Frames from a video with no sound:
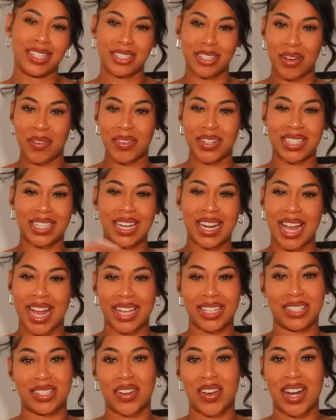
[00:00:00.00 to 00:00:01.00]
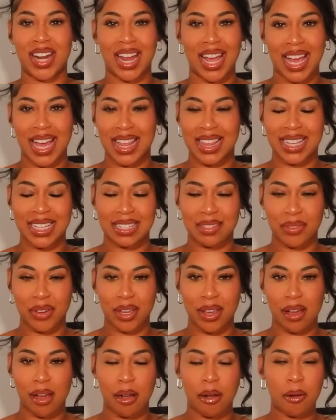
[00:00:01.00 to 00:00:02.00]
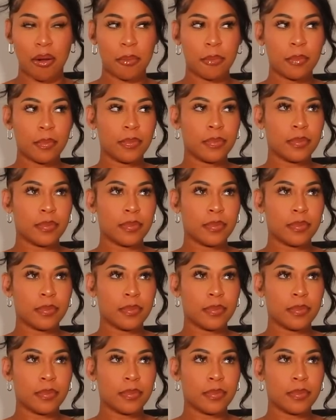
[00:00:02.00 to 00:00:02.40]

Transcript: So I'm just gonna answer it in this video.